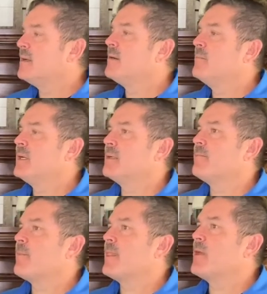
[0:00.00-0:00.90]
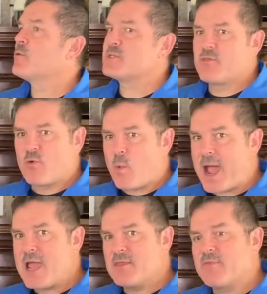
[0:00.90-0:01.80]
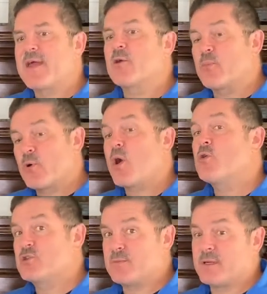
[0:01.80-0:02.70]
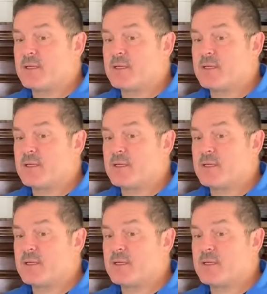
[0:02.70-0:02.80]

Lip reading: But it was in the way that they approached me.